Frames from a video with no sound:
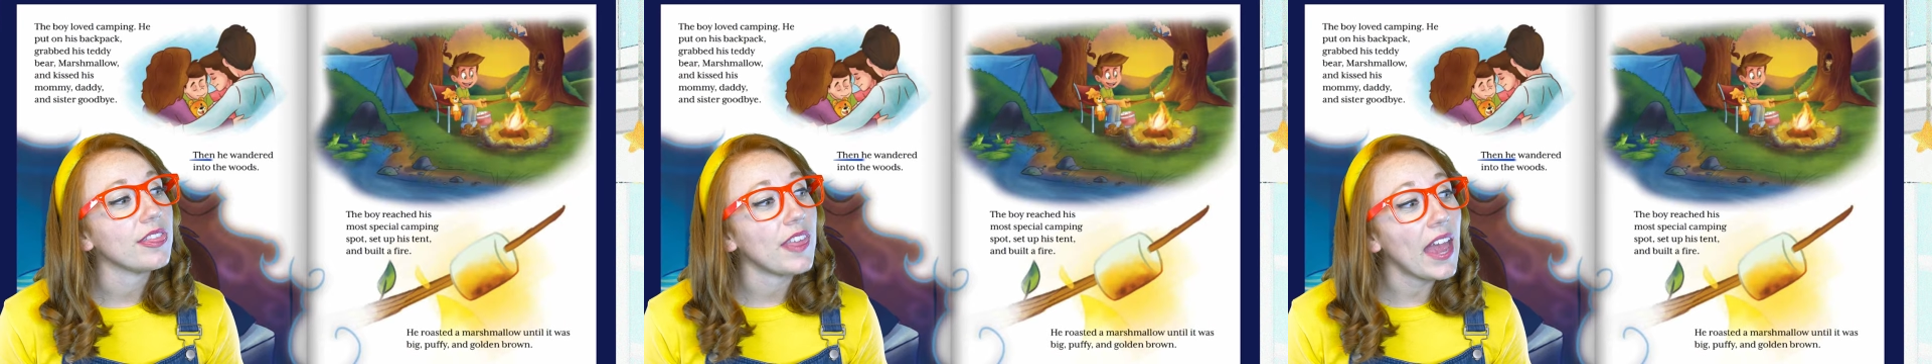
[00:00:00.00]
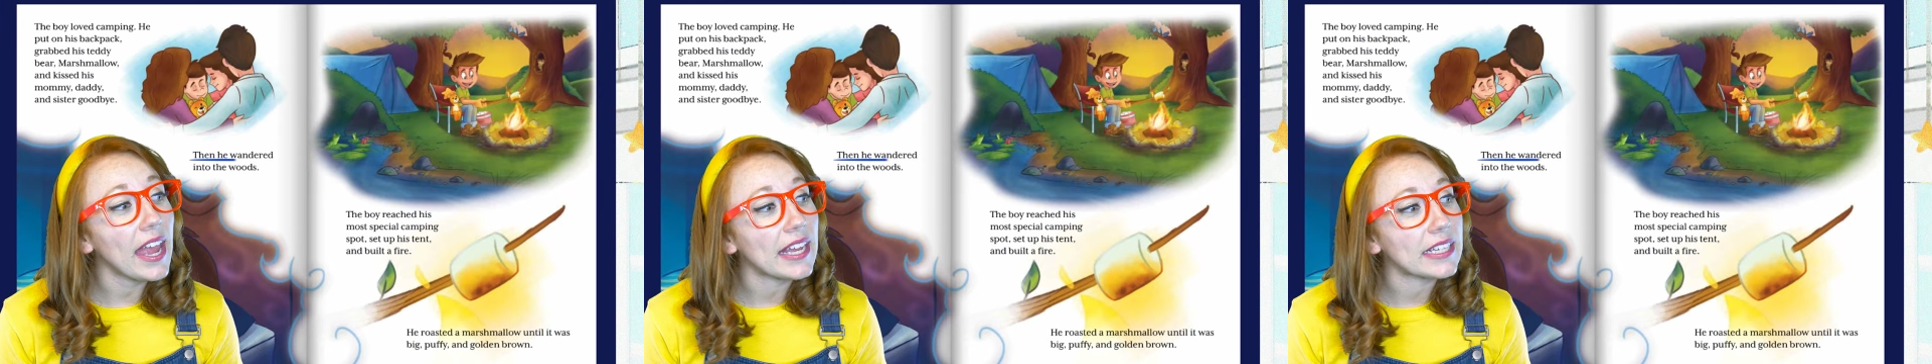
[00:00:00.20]

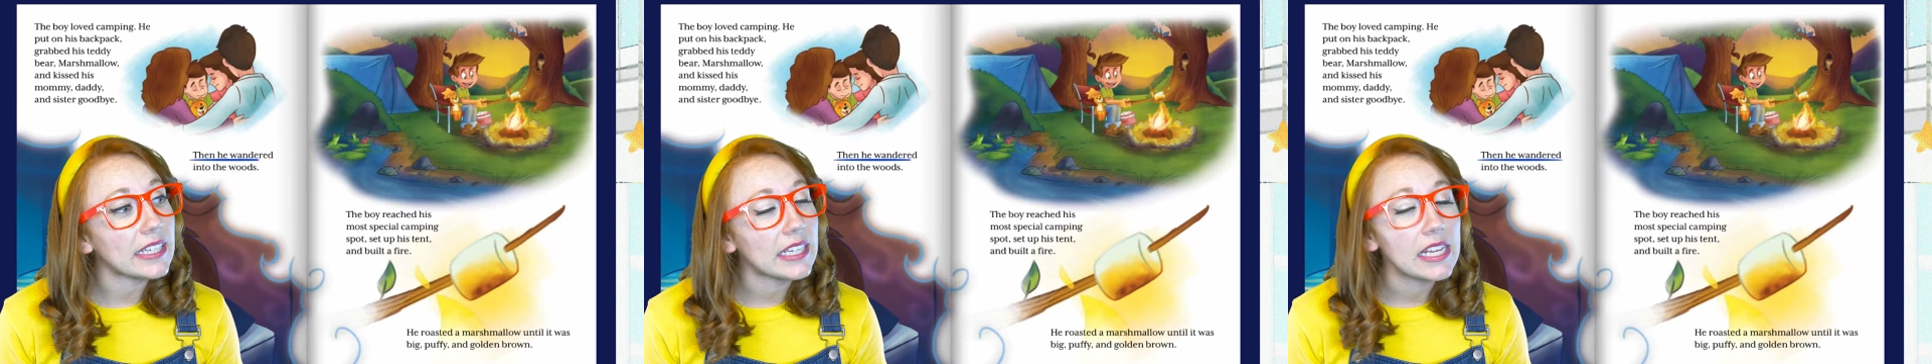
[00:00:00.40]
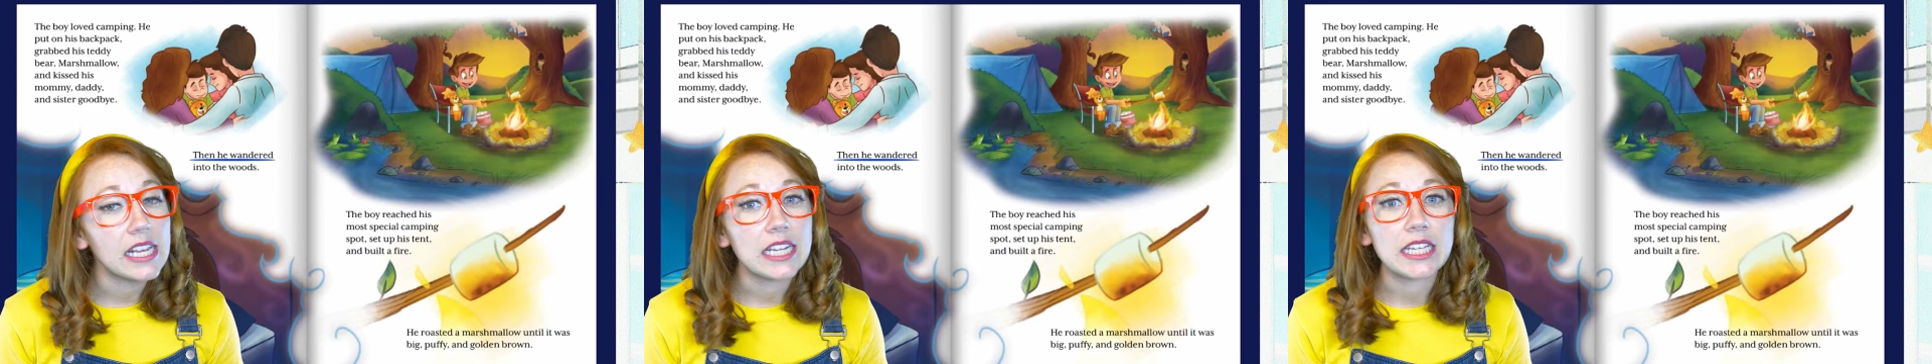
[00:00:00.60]

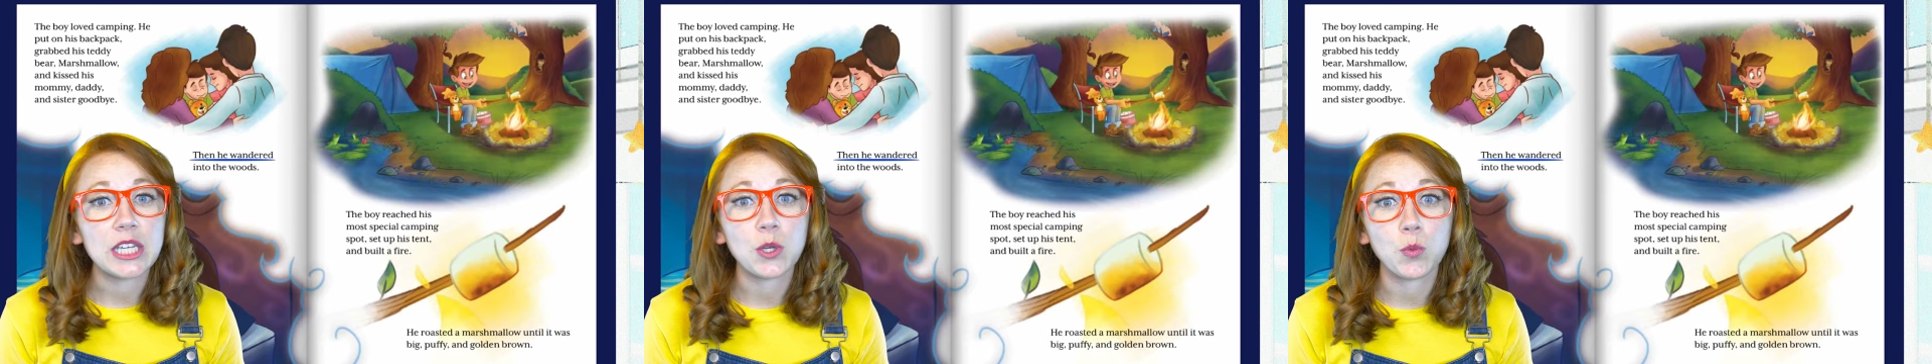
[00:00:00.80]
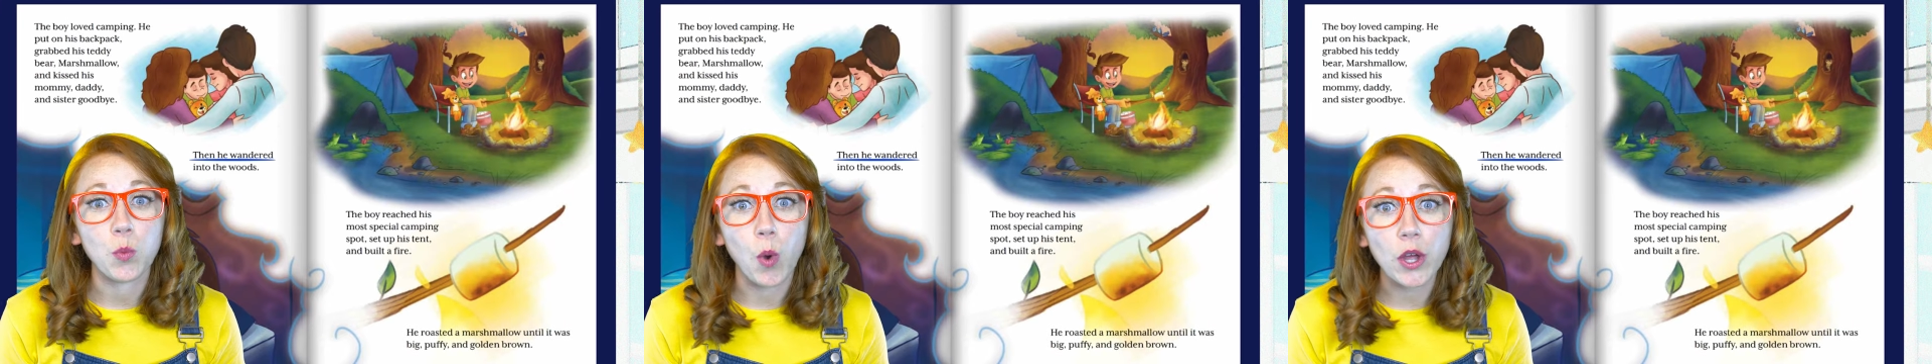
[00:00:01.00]
Then
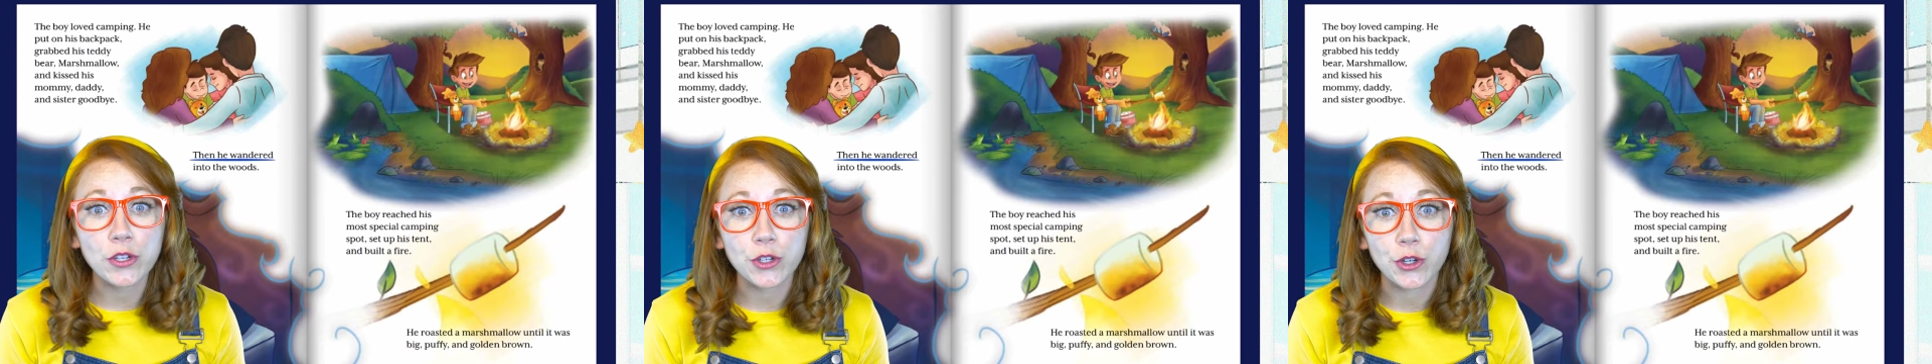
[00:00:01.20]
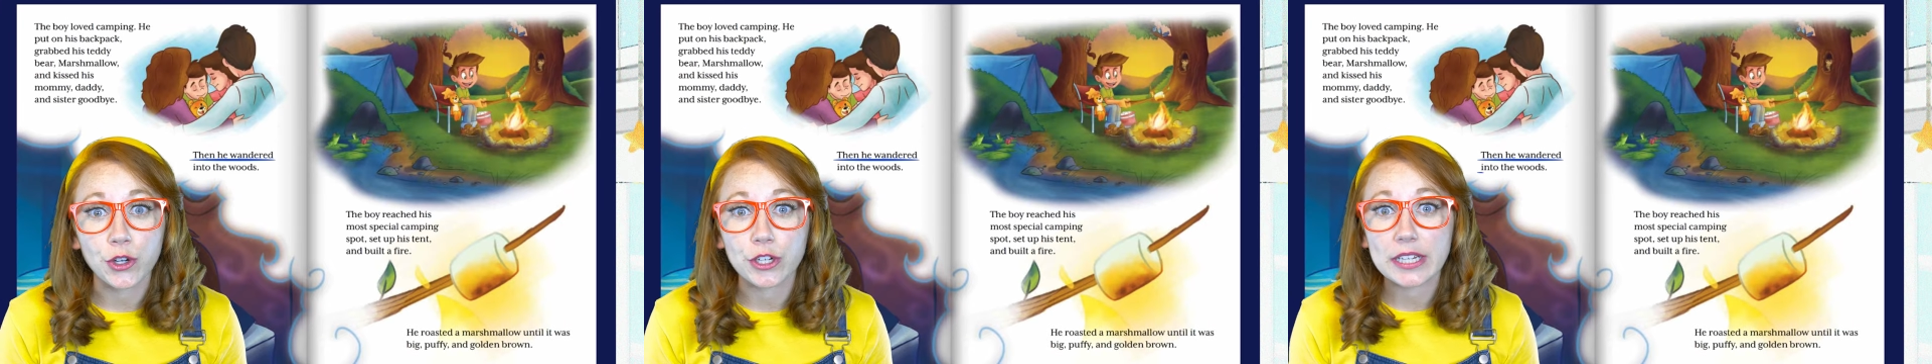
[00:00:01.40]
he
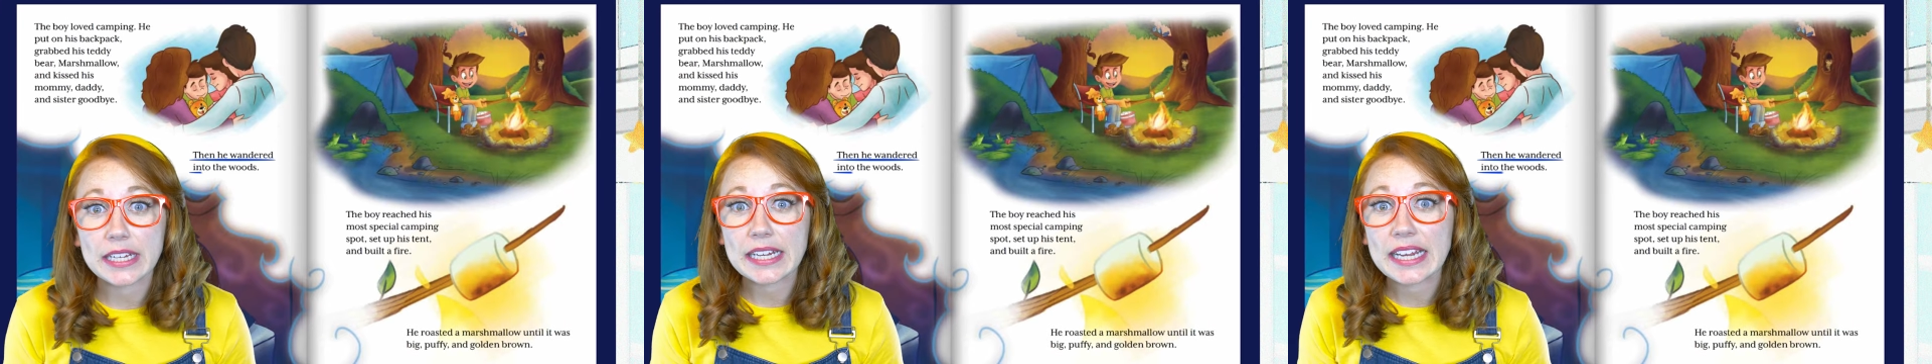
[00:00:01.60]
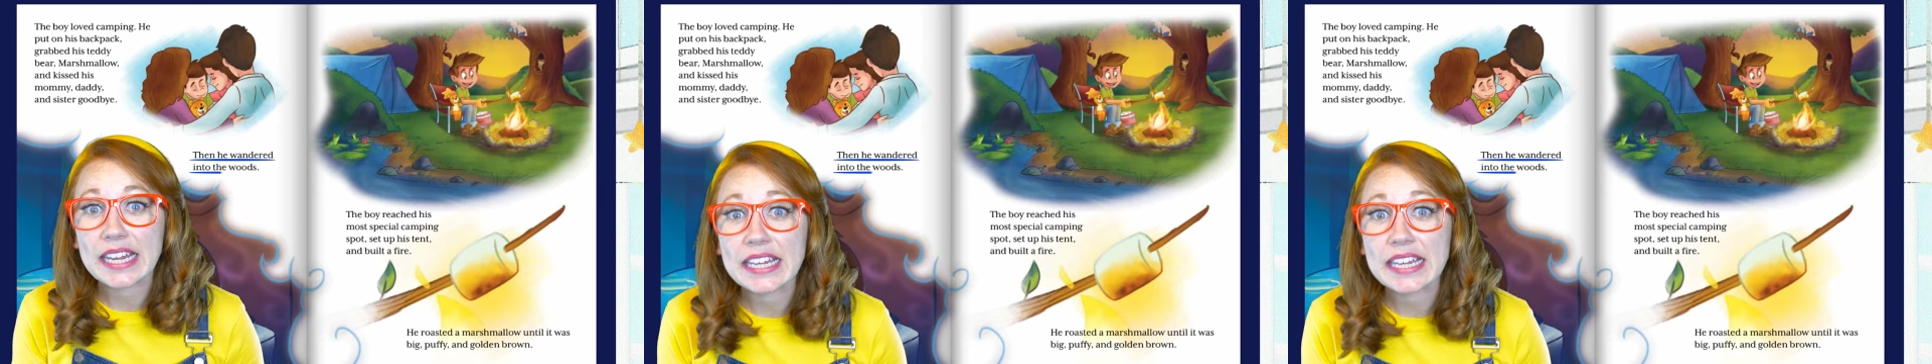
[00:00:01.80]
wandered